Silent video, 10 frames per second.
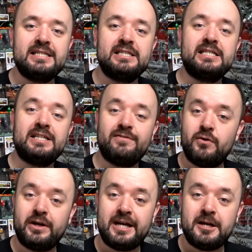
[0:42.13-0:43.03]

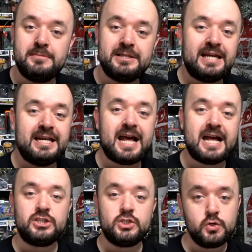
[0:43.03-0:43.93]
64 gig comes in
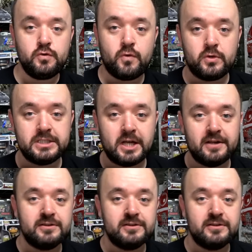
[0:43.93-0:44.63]
at $249.